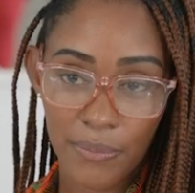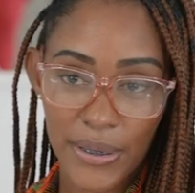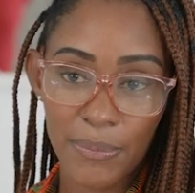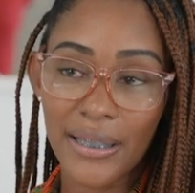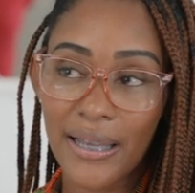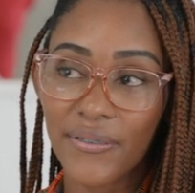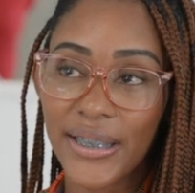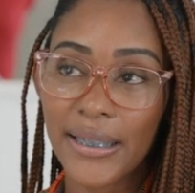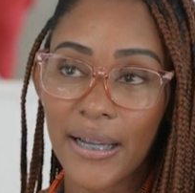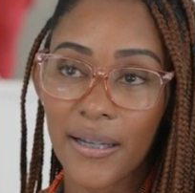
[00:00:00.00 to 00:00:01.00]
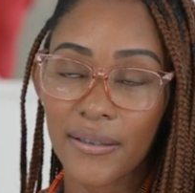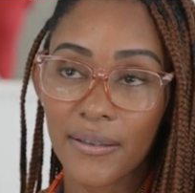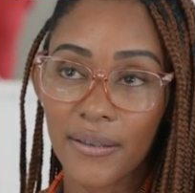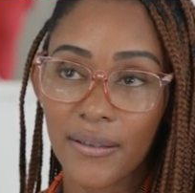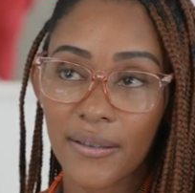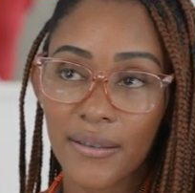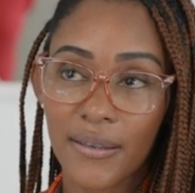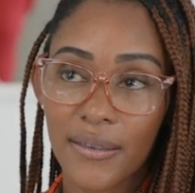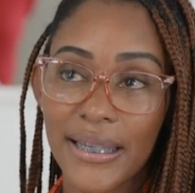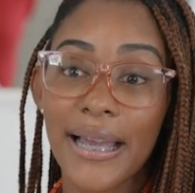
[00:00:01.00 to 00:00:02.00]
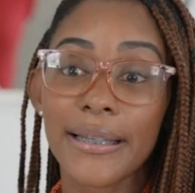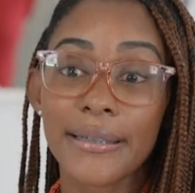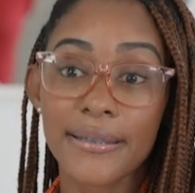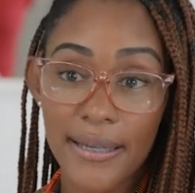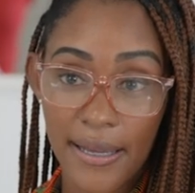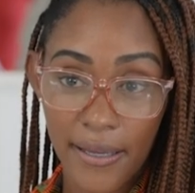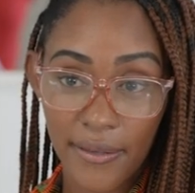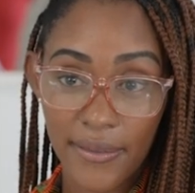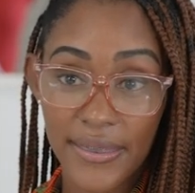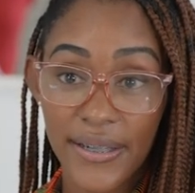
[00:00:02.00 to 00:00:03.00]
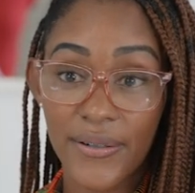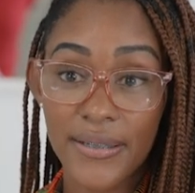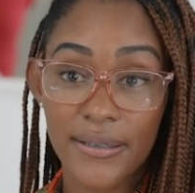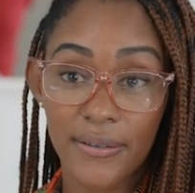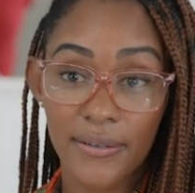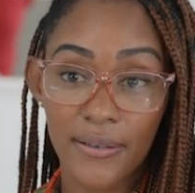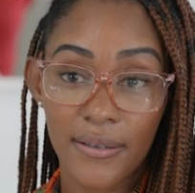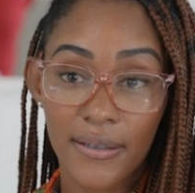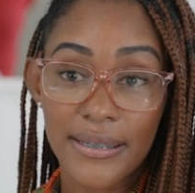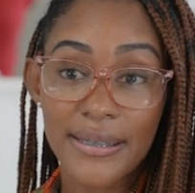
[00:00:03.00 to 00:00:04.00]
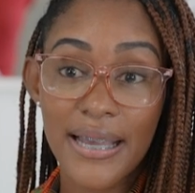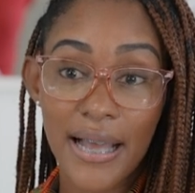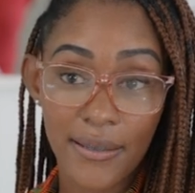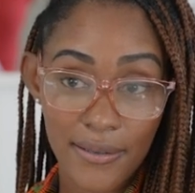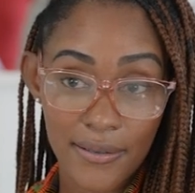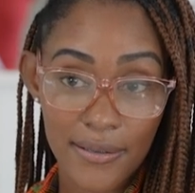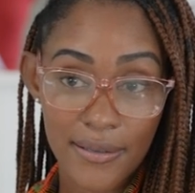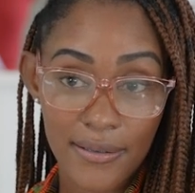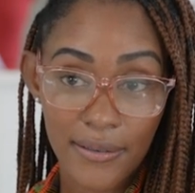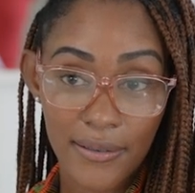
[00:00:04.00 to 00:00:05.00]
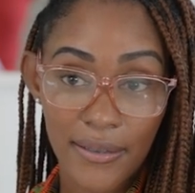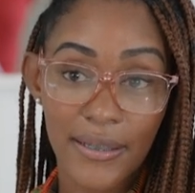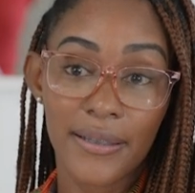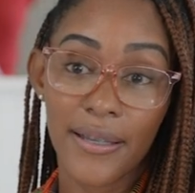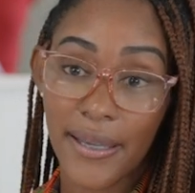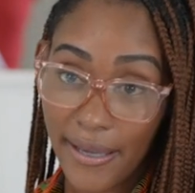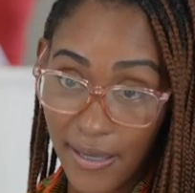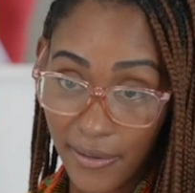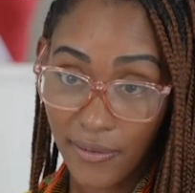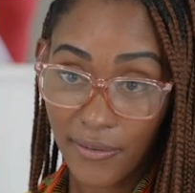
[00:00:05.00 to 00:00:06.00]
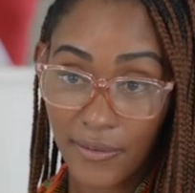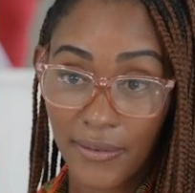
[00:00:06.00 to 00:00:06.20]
people have the idea that there isn't talent in Guyana. Yes.